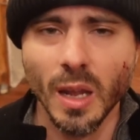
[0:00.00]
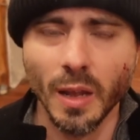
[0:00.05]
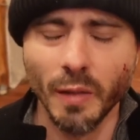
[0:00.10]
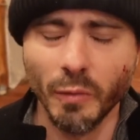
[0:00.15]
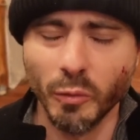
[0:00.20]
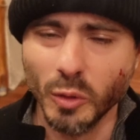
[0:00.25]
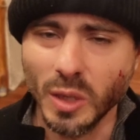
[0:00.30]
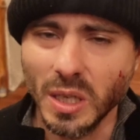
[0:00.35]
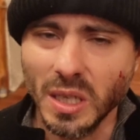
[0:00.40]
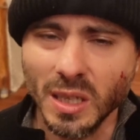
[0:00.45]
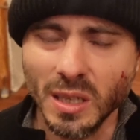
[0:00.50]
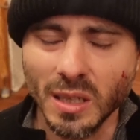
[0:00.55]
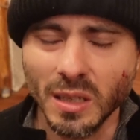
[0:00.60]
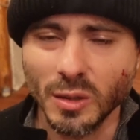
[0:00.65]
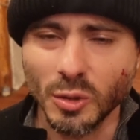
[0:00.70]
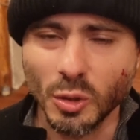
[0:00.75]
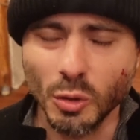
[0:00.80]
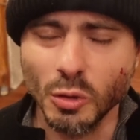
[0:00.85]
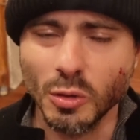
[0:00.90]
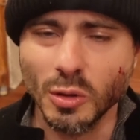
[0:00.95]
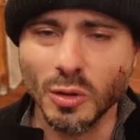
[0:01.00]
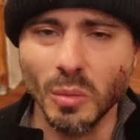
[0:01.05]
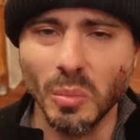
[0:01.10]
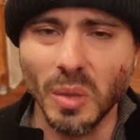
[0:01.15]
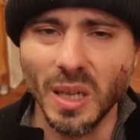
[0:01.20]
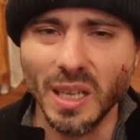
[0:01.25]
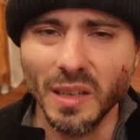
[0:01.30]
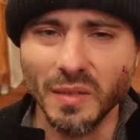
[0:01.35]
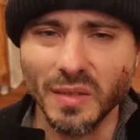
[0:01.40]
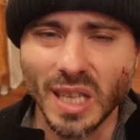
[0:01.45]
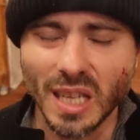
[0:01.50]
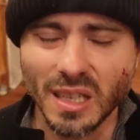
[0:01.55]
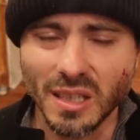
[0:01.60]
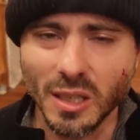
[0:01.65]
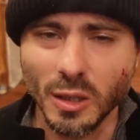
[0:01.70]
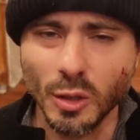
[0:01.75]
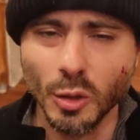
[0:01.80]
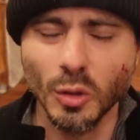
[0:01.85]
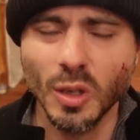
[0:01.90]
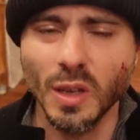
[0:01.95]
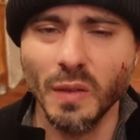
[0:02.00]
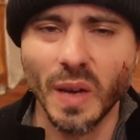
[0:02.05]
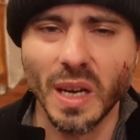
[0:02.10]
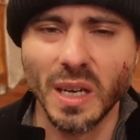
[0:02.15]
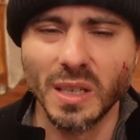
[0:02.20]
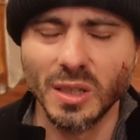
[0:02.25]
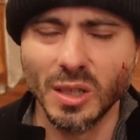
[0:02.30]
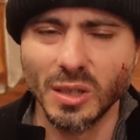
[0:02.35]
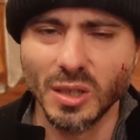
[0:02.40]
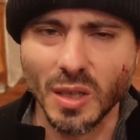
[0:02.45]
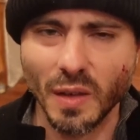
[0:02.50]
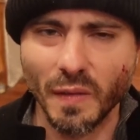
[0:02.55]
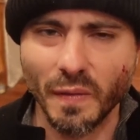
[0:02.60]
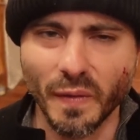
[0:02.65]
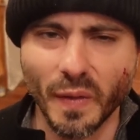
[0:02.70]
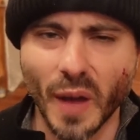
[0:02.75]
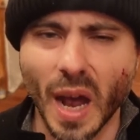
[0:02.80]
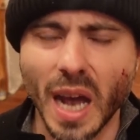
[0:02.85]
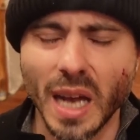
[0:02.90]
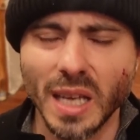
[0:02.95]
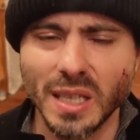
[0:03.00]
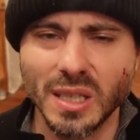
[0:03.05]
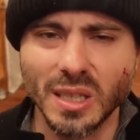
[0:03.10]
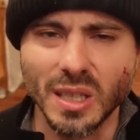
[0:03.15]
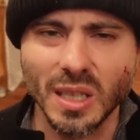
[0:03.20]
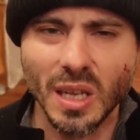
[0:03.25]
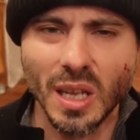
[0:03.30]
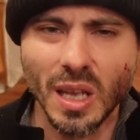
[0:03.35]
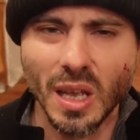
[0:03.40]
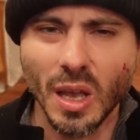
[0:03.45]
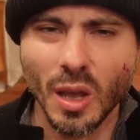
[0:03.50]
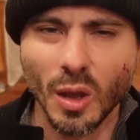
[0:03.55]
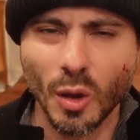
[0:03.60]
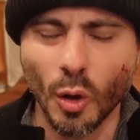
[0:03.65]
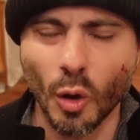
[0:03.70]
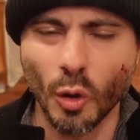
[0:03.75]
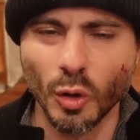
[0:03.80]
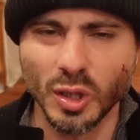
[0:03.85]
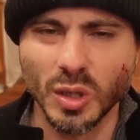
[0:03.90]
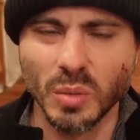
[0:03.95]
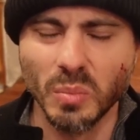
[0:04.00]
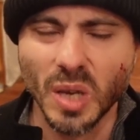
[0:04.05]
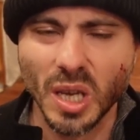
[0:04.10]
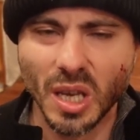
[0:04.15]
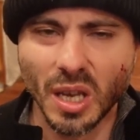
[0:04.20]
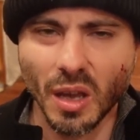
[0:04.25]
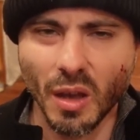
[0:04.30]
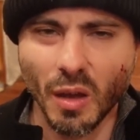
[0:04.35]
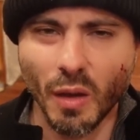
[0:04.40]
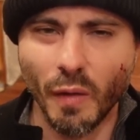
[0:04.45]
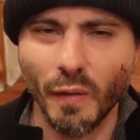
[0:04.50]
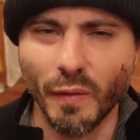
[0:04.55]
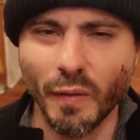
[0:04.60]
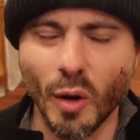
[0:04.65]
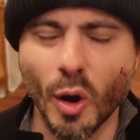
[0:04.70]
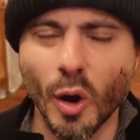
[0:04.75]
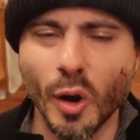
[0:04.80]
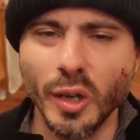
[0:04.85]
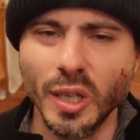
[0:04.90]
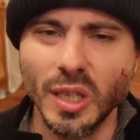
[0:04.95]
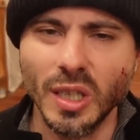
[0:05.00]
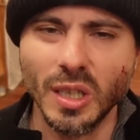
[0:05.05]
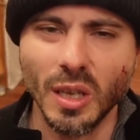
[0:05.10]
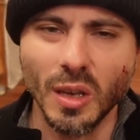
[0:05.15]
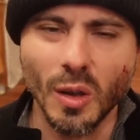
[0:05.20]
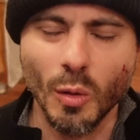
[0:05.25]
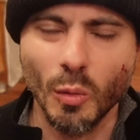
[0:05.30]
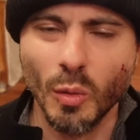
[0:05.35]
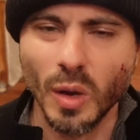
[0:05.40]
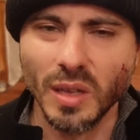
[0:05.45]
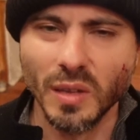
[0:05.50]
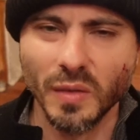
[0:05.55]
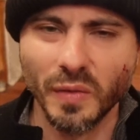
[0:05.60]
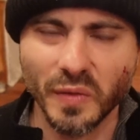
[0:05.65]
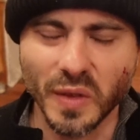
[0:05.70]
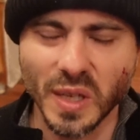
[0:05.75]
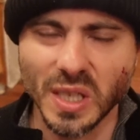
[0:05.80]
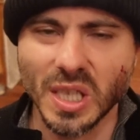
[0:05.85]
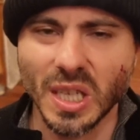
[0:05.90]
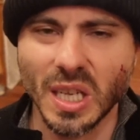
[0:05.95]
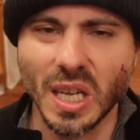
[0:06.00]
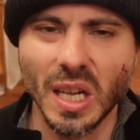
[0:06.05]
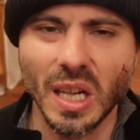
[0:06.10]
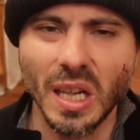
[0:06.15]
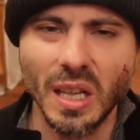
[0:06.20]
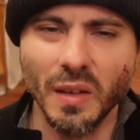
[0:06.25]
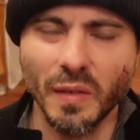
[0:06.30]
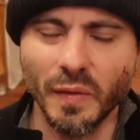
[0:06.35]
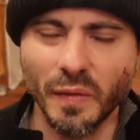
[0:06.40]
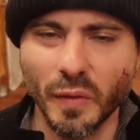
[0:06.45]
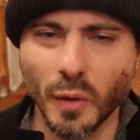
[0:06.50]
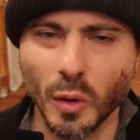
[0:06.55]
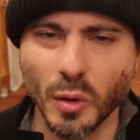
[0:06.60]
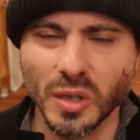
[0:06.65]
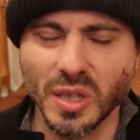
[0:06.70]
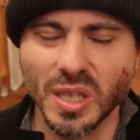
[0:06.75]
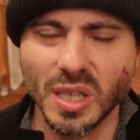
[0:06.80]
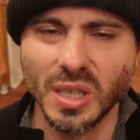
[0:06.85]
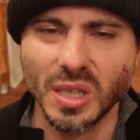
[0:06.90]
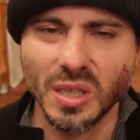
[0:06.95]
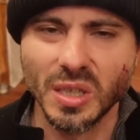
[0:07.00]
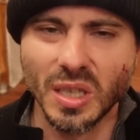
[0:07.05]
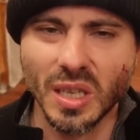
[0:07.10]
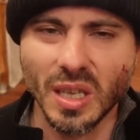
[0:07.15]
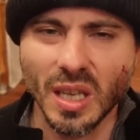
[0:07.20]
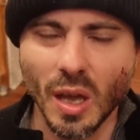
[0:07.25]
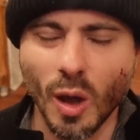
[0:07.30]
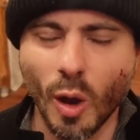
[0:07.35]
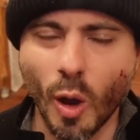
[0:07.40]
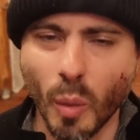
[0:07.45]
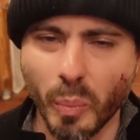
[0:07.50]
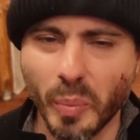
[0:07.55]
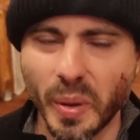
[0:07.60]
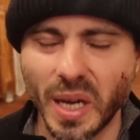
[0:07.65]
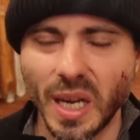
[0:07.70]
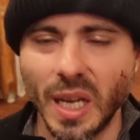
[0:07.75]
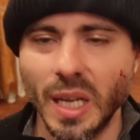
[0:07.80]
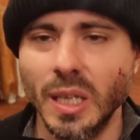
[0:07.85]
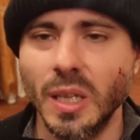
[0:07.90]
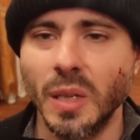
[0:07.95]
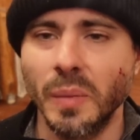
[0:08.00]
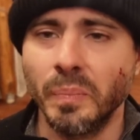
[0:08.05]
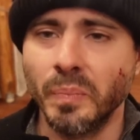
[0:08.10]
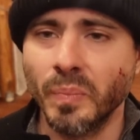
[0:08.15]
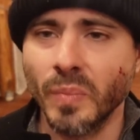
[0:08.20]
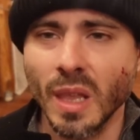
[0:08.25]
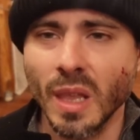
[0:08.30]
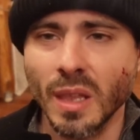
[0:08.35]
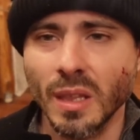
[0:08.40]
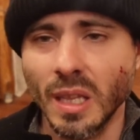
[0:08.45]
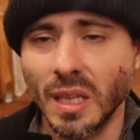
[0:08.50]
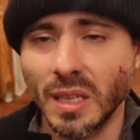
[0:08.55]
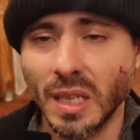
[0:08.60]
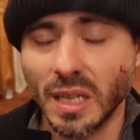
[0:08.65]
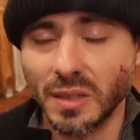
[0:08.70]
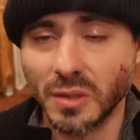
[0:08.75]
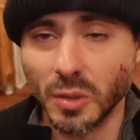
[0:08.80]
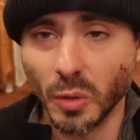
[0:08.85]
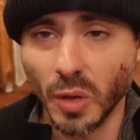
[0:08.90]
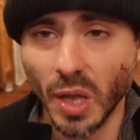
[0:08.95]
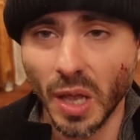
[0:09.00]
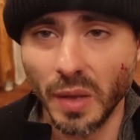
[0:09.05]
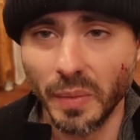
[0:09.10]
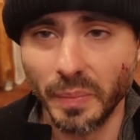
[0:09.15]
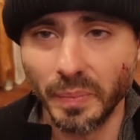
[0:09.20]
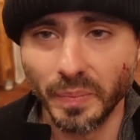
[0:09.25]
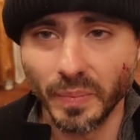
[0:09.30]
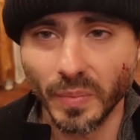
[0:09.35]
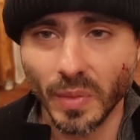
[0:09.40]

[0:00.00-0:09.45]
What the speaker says: If we choose to believe that the universe is a vast cosmic void when the physical forces operate, then that's okay.